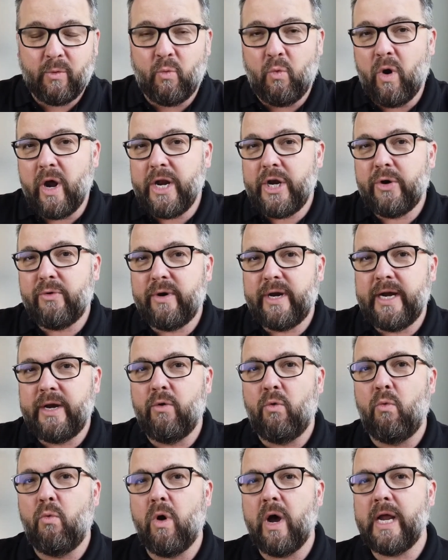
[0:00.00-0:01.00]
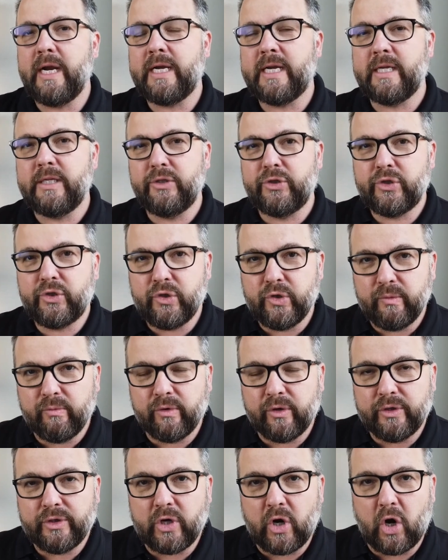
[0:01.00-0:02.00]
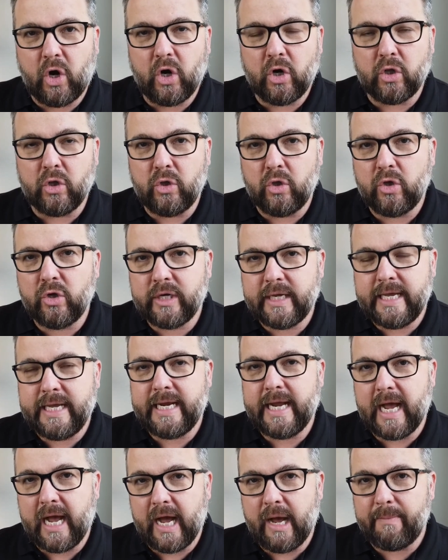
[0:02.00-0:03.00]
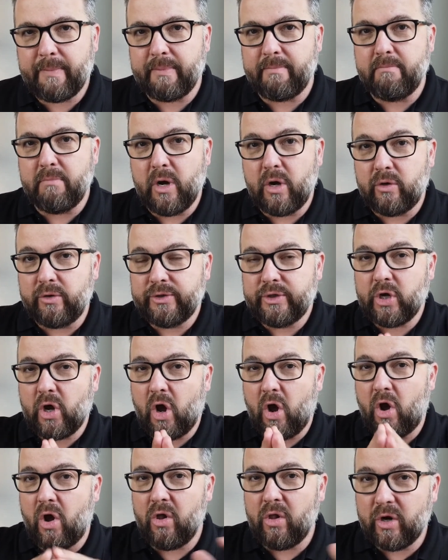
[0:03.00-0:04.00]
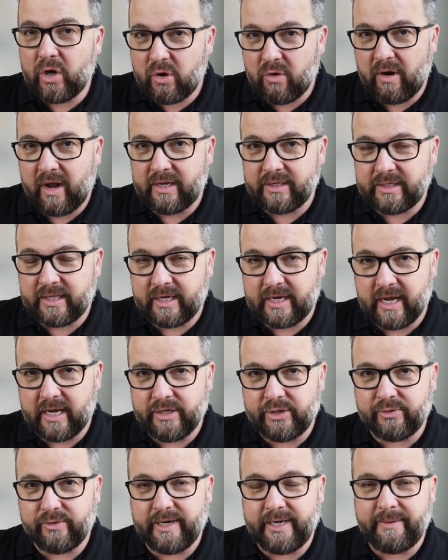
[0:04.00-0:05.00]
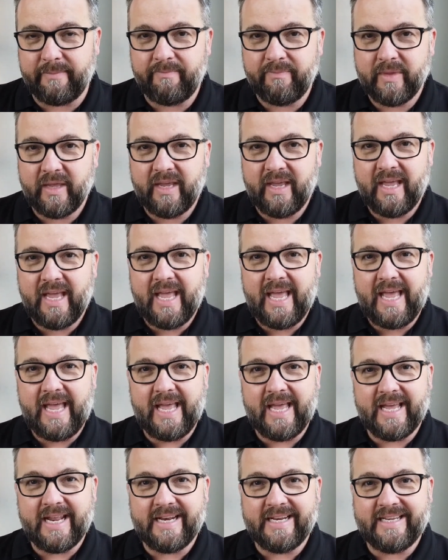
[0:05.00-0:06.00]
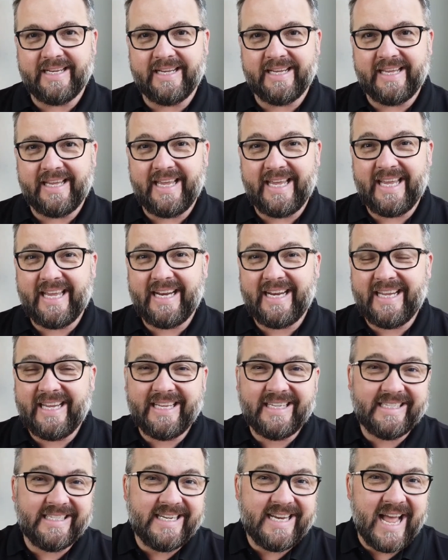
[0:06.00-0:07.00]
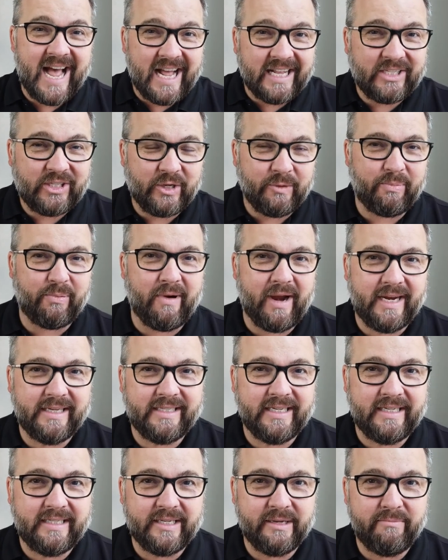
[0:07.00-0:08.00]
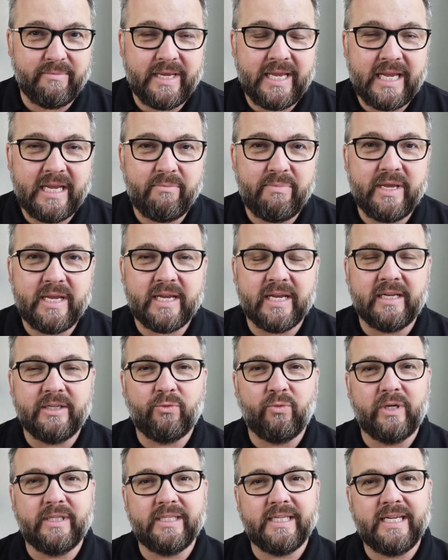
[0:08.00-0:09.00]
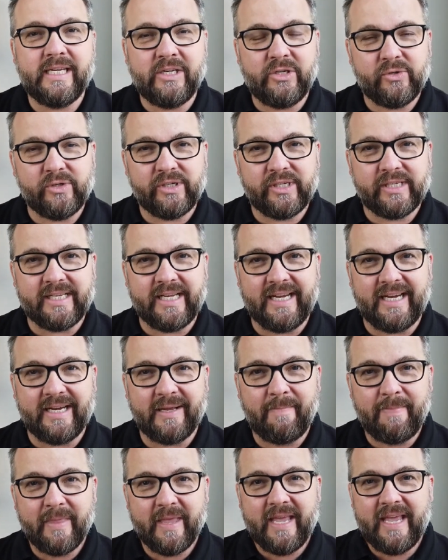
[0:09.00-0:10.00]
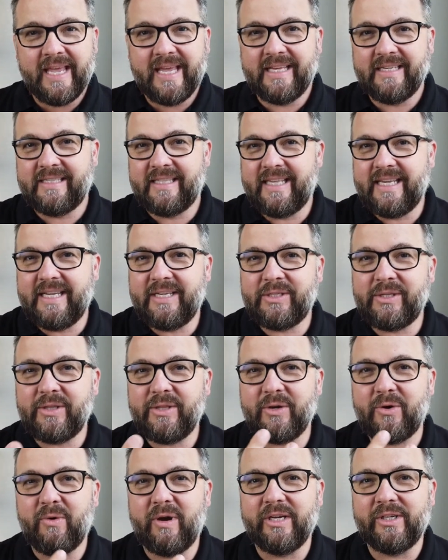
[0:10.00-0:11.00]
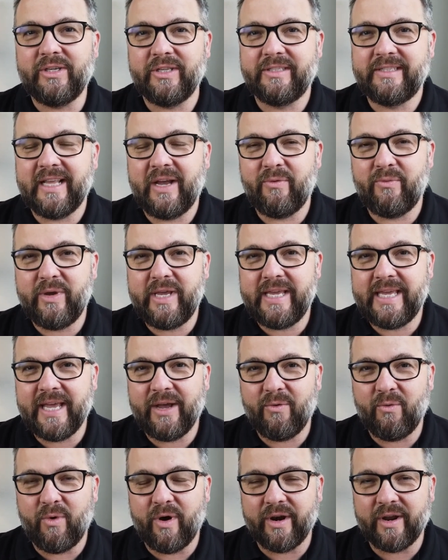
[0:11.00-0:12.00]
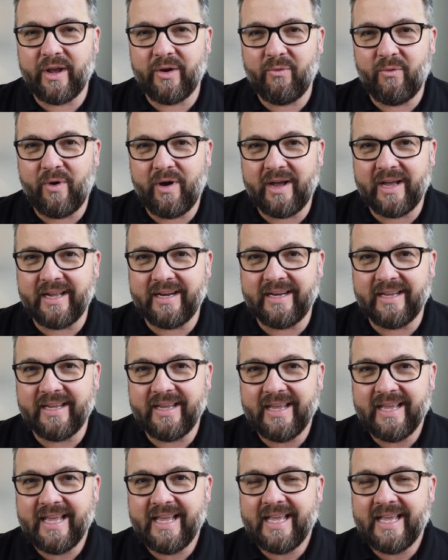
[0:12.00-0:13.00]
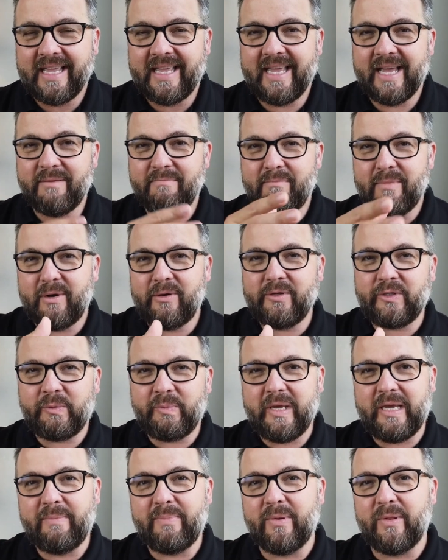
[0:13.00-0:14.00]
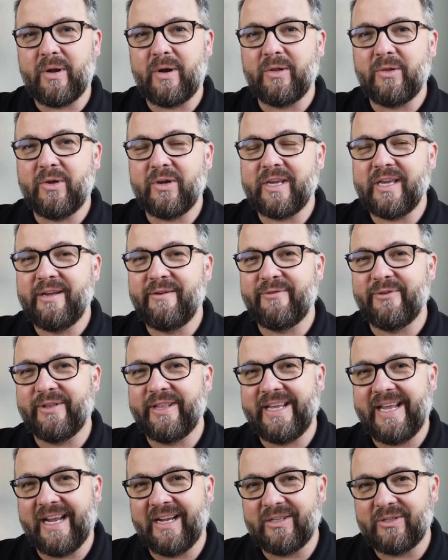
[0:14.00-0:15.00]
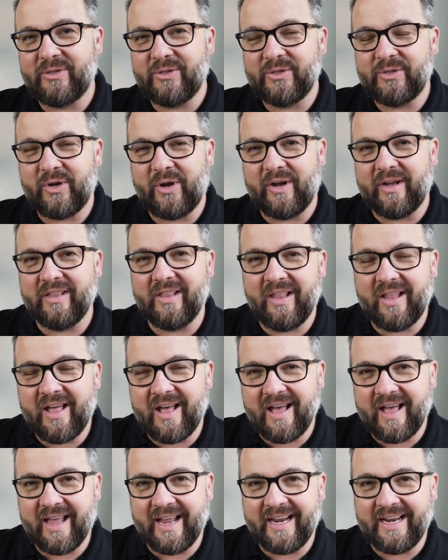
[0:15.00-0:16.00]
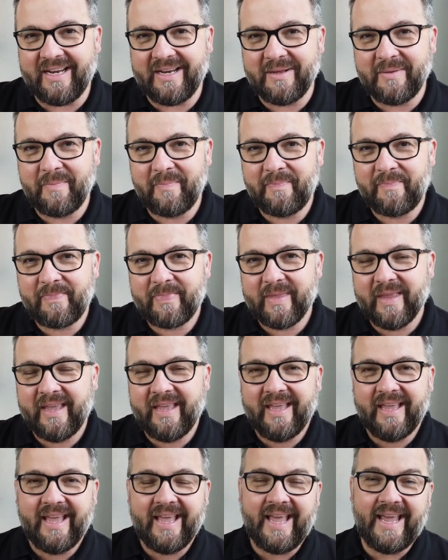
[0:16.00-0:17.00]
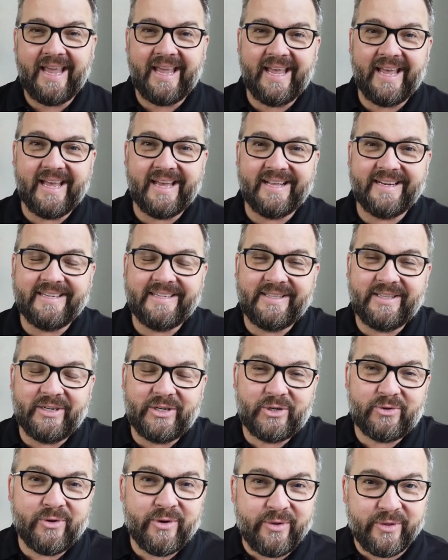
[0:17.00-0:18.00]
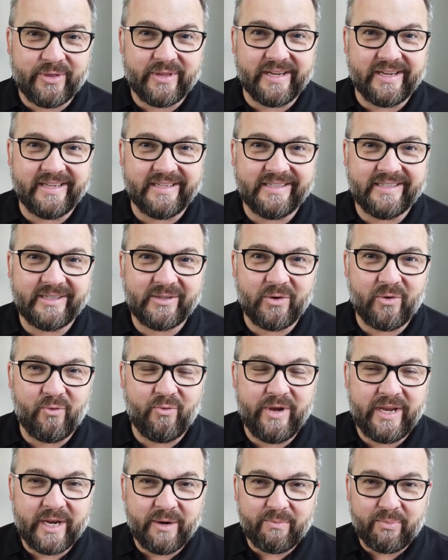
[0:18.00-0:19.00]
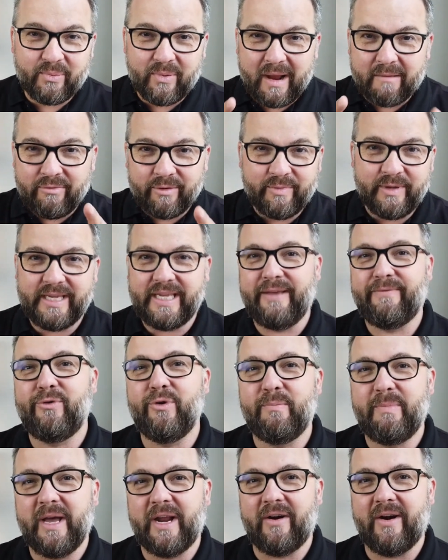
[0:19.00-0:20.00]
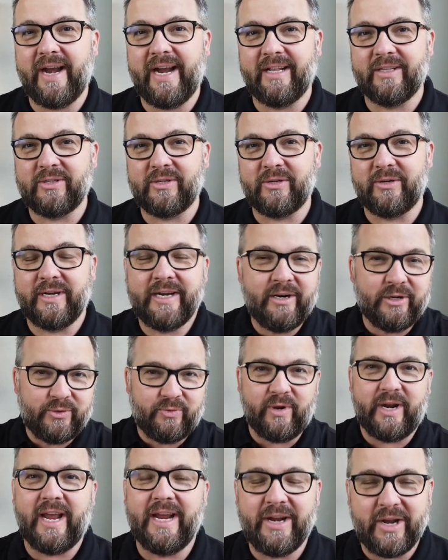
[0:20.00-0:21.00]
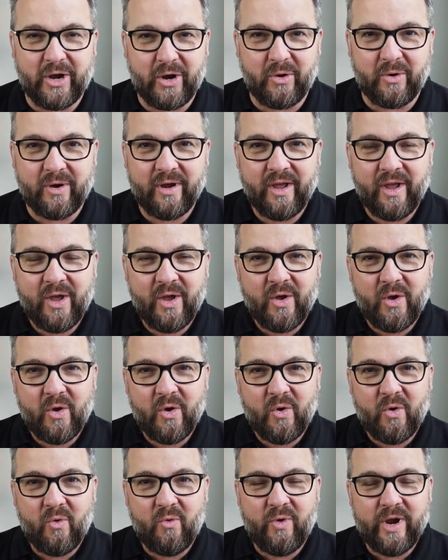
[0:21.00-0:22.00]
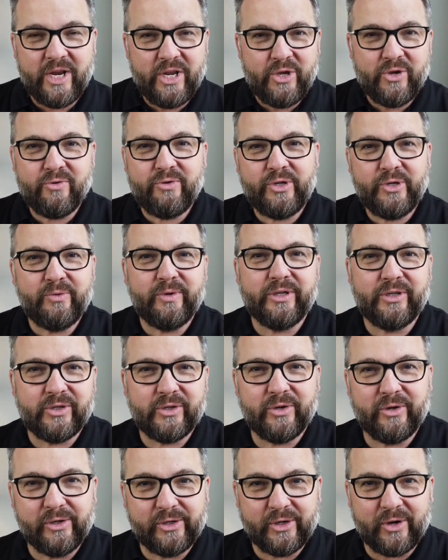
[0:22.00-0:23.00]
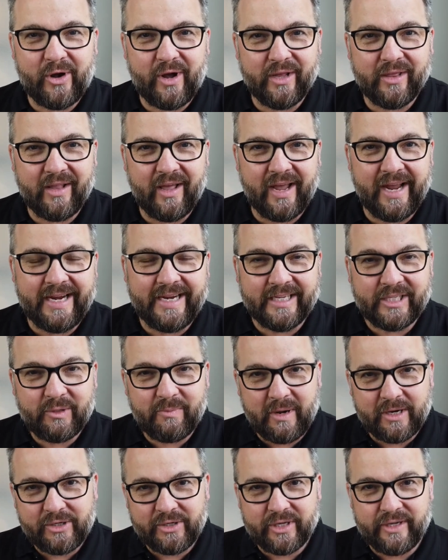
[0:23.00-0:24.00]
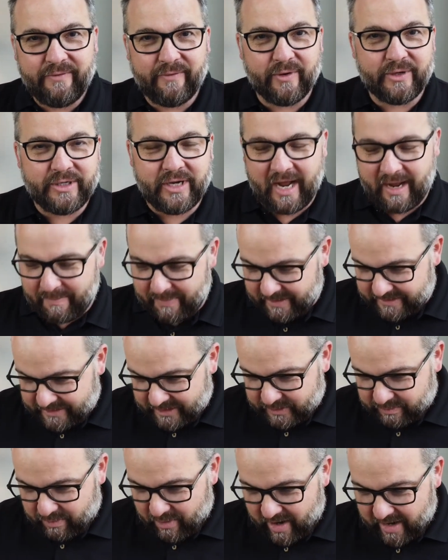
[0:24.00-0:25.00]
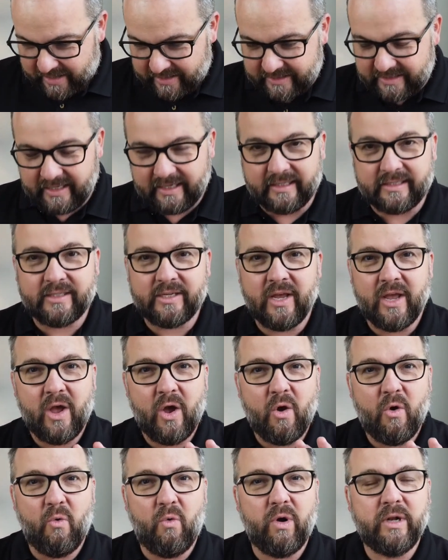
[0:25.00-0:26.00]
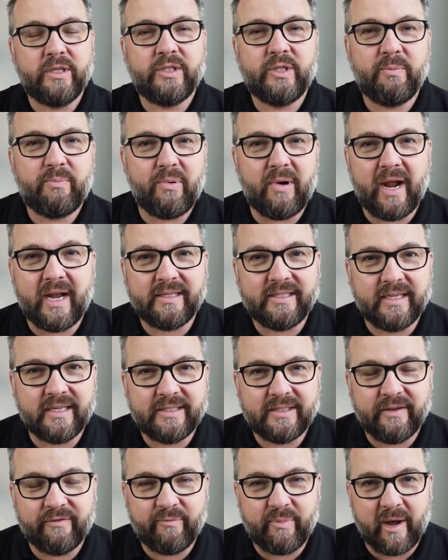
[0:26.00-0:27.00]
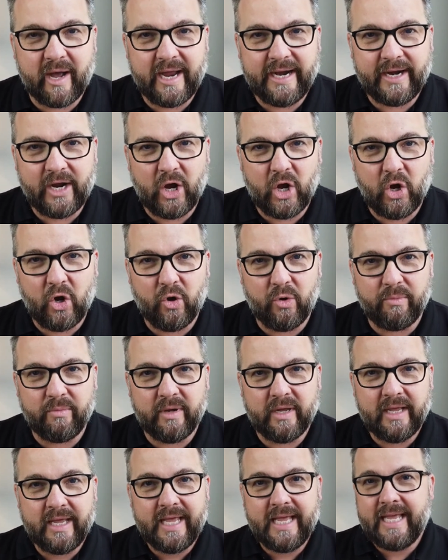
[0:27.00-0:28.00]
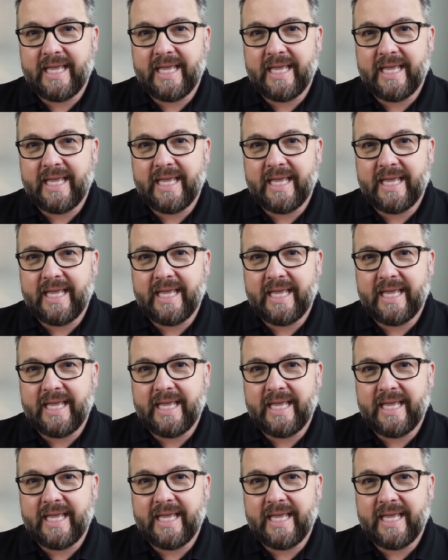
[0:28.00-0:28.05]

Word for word: wondering what consumers are looking up most all across the country. And it is not surprising to me because what's interesting is these are the questions that we get one on one. Yet most people are looking for the answers online and the truth is, we could probably give you a better answer. Here's what I know. When you do a search online, especially for topics as broad as this, what's the process of buying a home?